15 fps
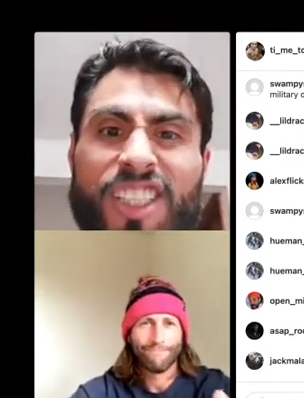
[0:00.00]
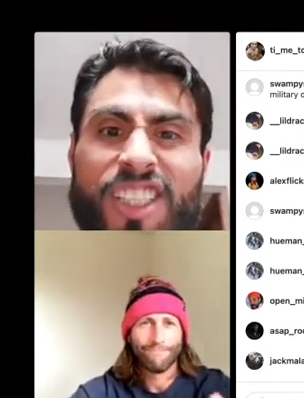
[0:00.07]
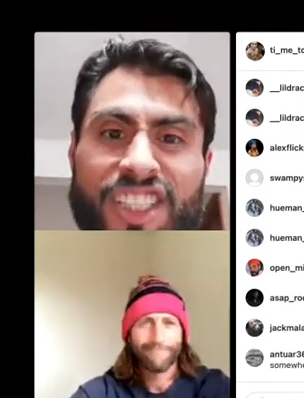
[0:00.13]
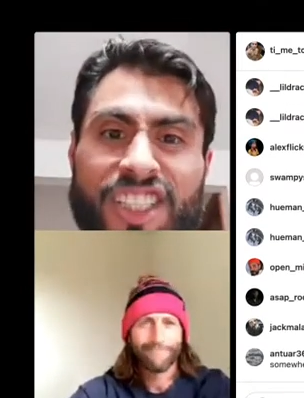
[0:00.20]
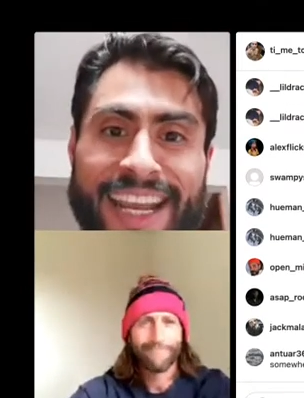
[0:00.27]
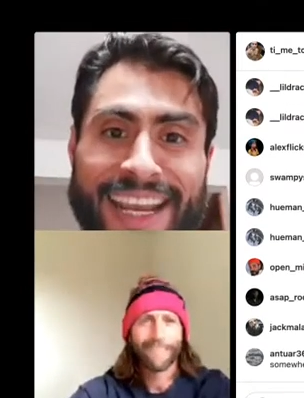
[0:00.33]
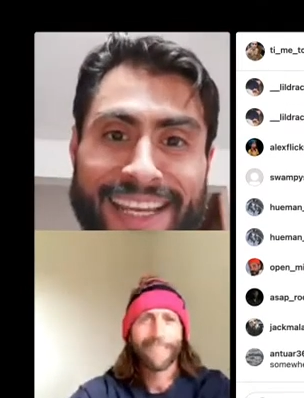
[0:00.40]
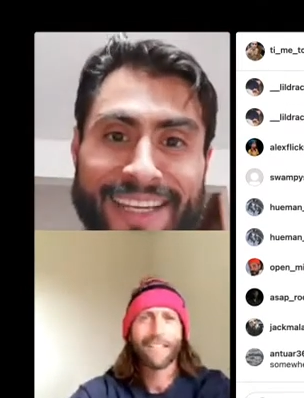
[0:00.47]

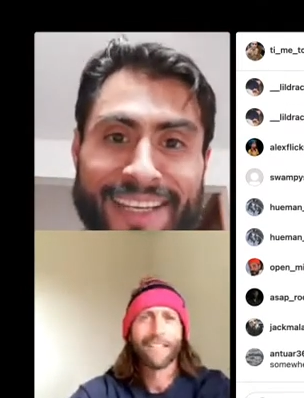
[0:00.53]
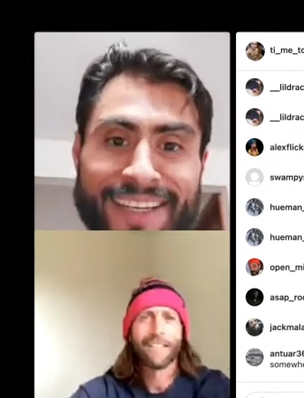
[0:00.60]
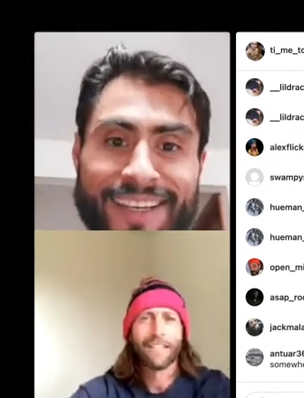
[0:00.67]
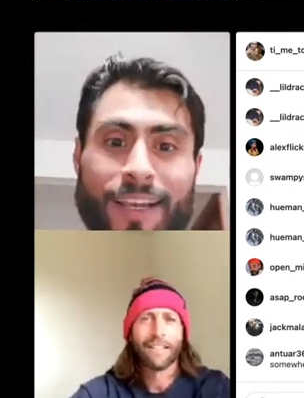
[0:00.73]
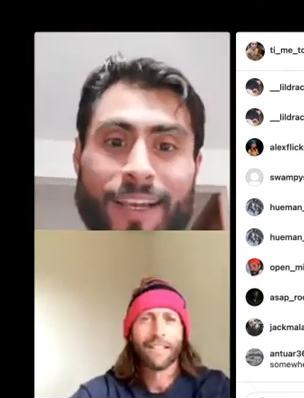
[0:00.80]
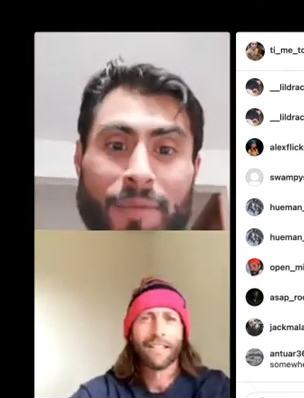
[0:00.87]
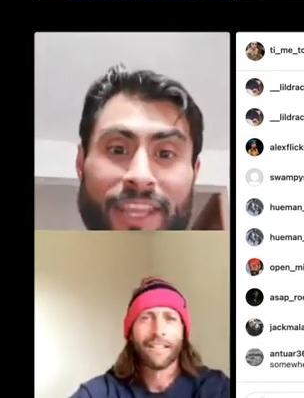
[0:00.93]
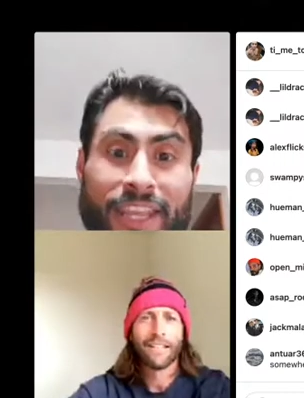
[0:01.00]
Speaker 1: stick.
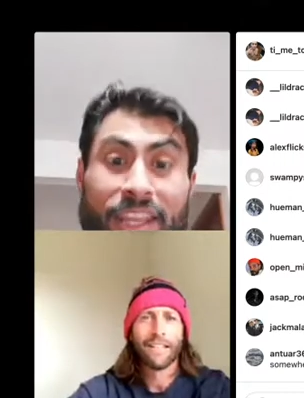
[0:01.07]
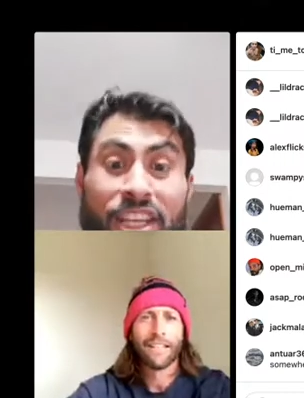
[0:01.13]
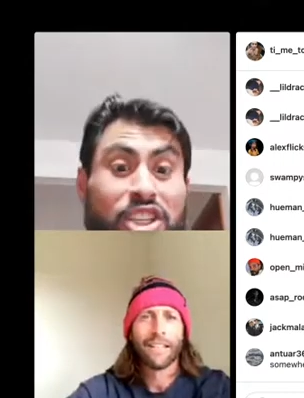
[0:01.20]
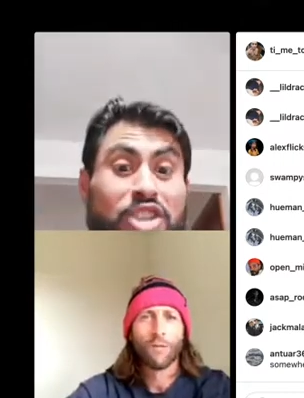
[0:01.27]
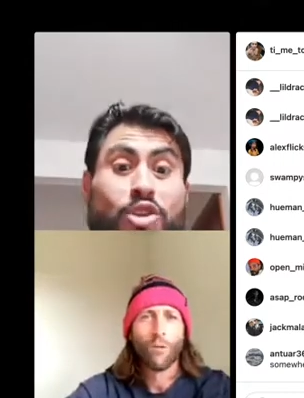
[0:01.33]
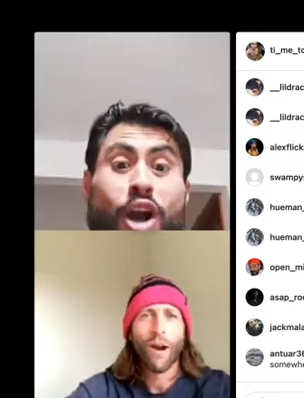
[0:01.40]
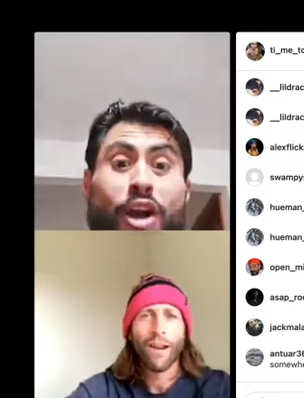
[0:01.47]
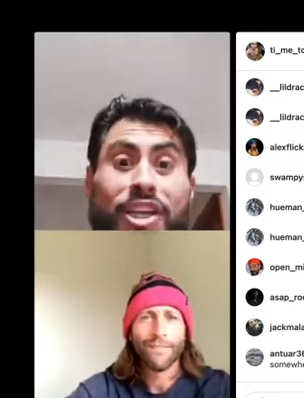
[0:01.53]
I mean, they got the
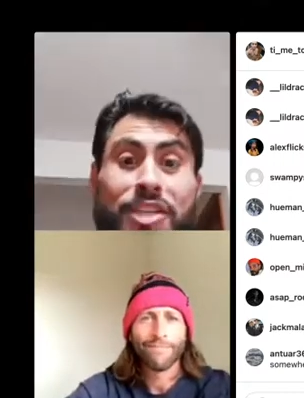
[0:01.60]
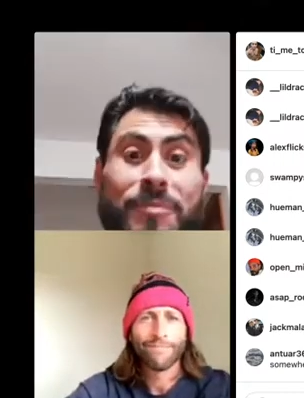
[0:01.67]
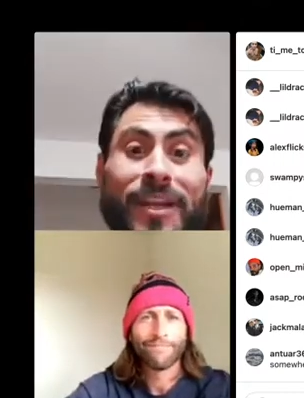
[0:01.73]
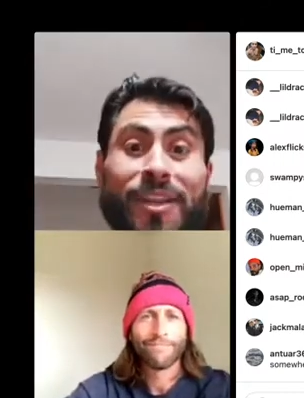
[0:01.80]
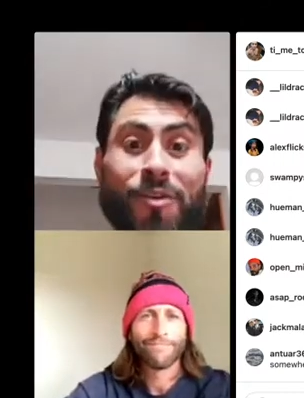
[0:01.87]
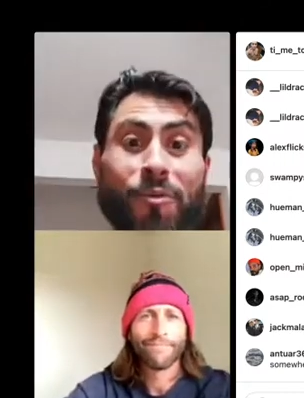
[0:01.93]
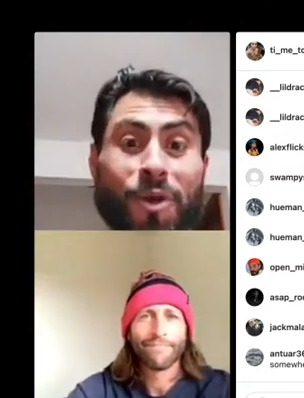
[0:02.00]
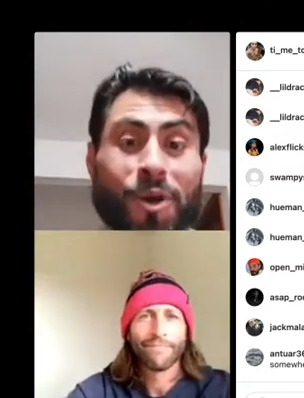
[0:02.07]
strongest right.
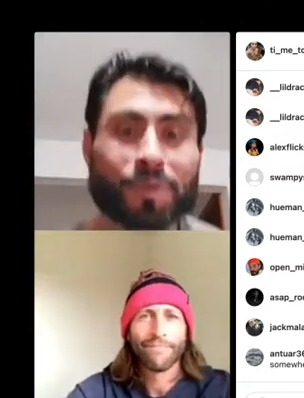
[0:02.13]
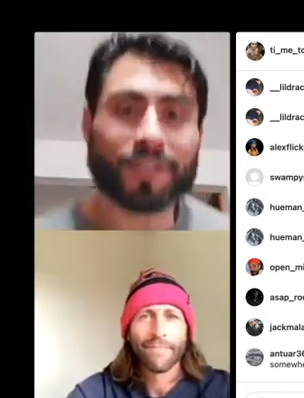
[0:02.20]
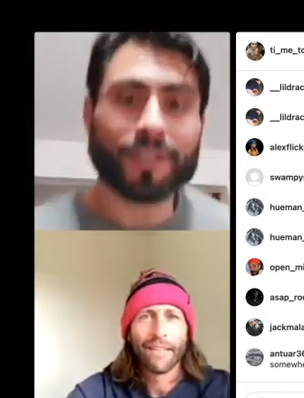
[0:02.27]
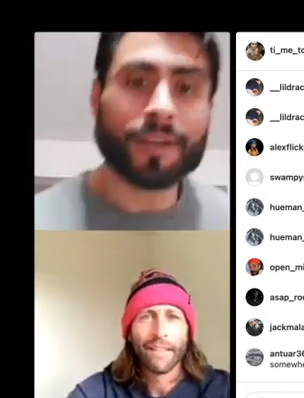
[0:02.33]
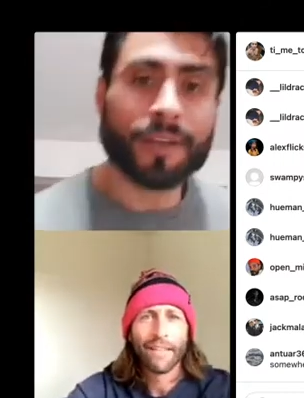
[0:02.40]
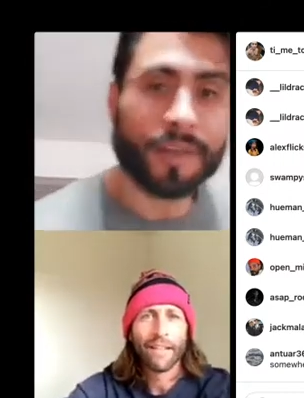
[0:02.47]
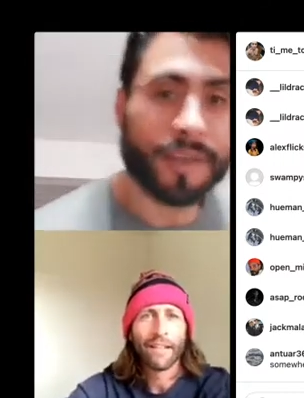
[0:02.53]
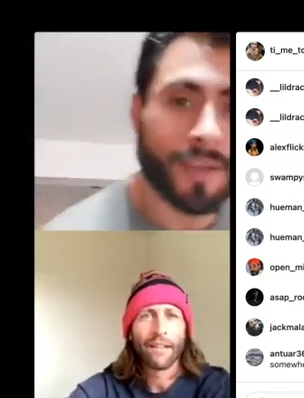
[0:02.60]
men in the world.